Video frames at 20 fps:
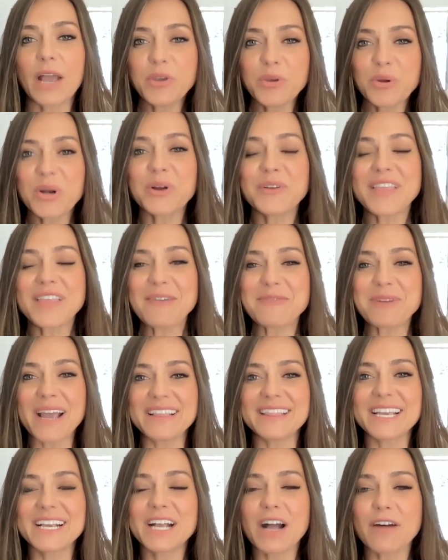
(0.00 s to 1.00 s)
Now, you heard that
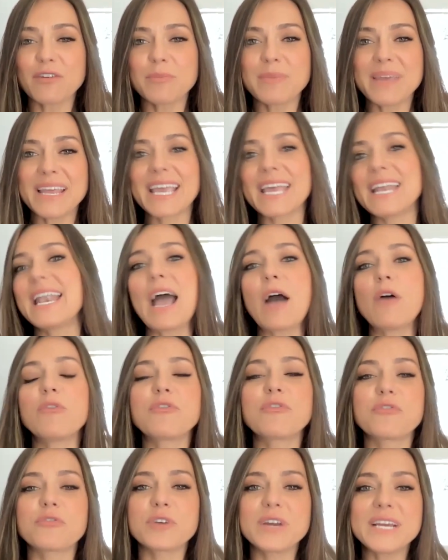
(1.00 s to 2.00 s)
right. The government can now
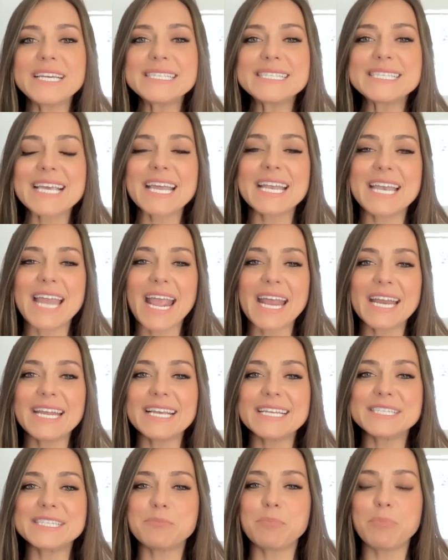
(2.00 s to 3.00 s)
freeze
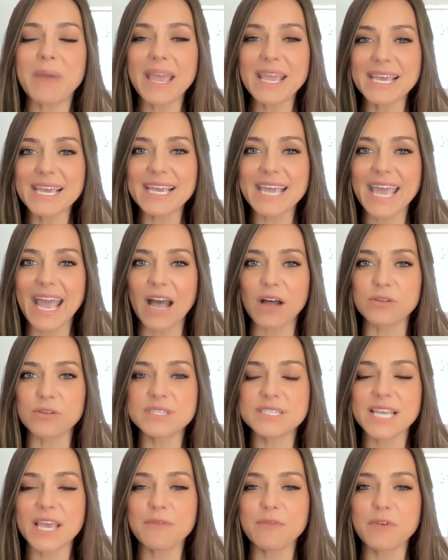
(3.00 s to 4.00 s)
Canadians' bank
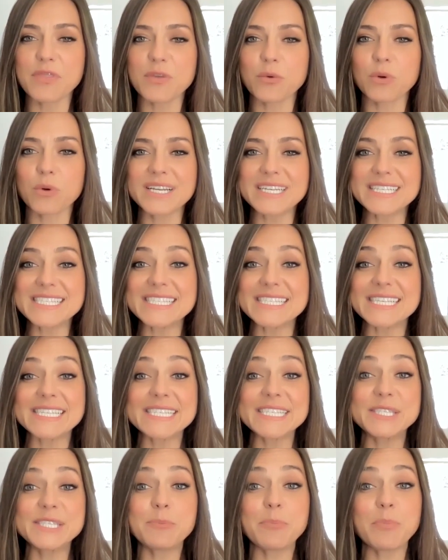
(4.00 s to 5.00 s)
accounts if authorities
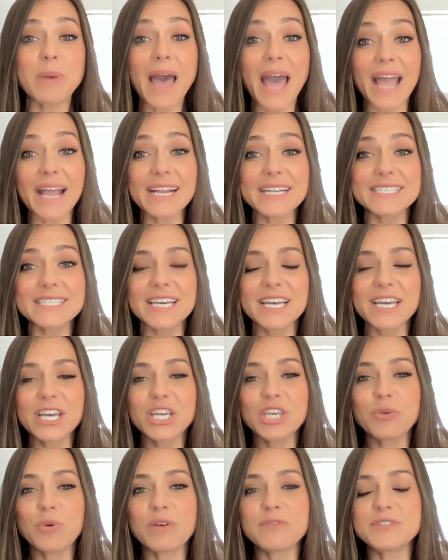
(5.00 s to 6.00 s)
suspect
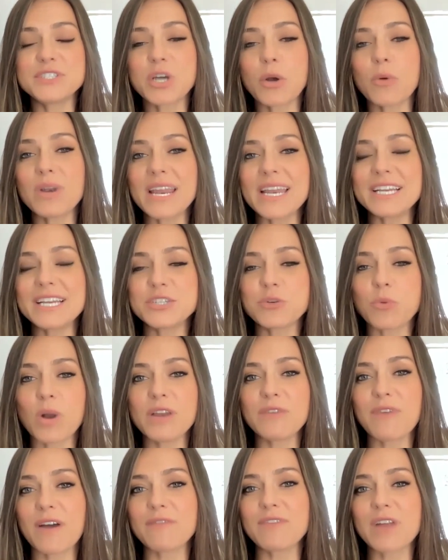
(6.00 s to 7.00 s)
you have donated
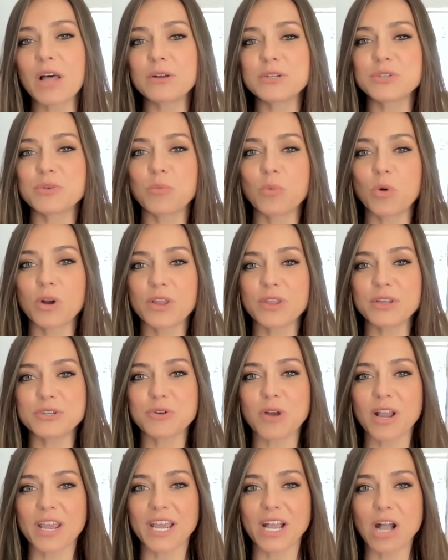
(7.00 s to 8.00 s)
$25 or more to the
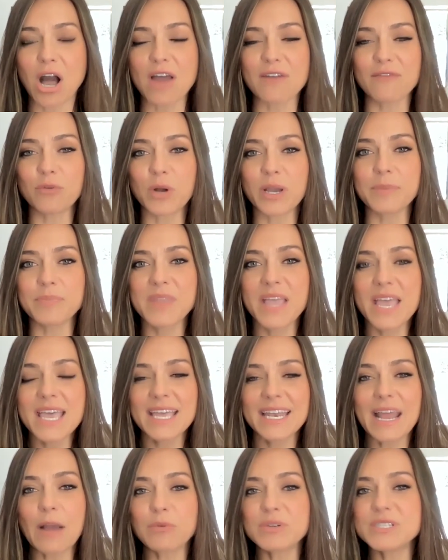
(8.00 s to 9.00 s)
trucking convoy.
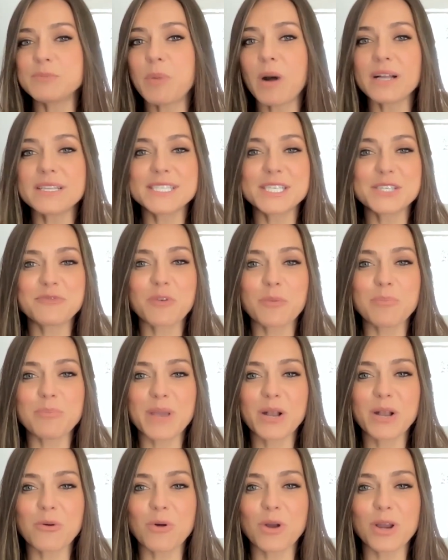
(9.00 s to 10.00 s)
Now, responses from
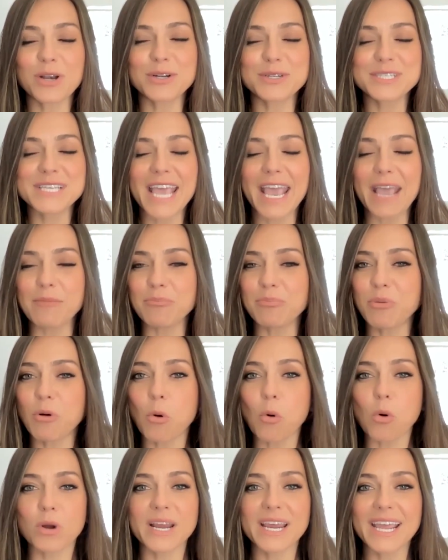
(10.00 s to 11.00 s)
Bitcoiners came
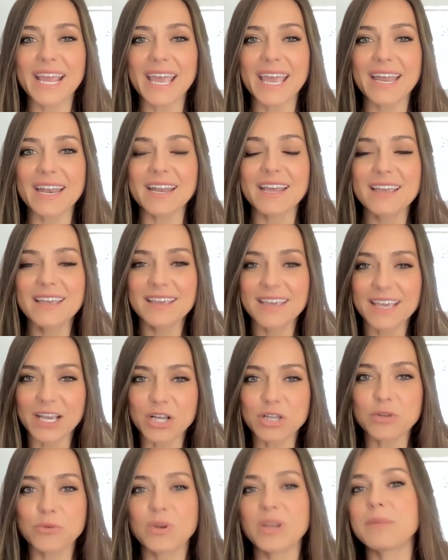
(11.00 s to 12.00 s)
pouring in,
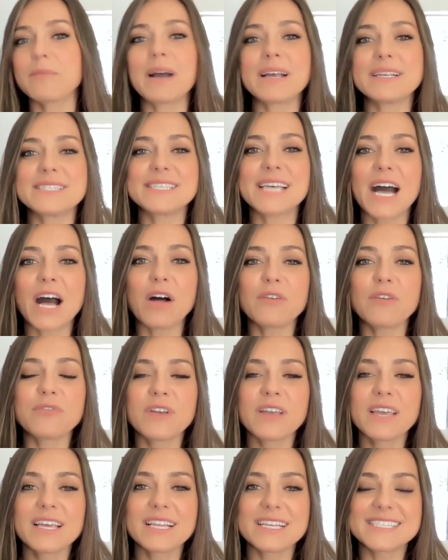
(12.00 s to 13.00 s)
including
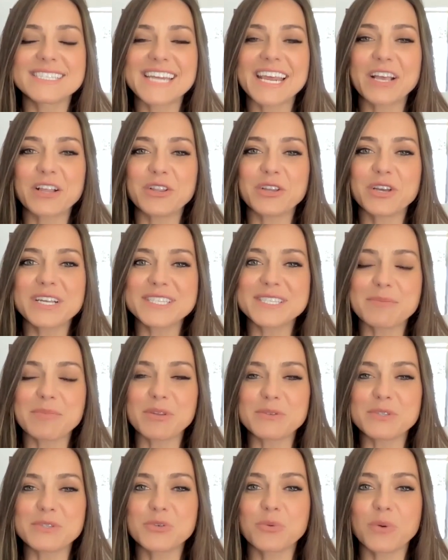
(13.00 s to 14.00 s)
myself. Let's take a look at some
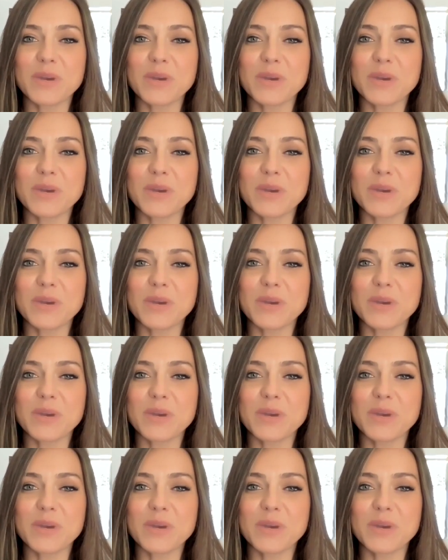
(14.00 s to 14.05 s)
of those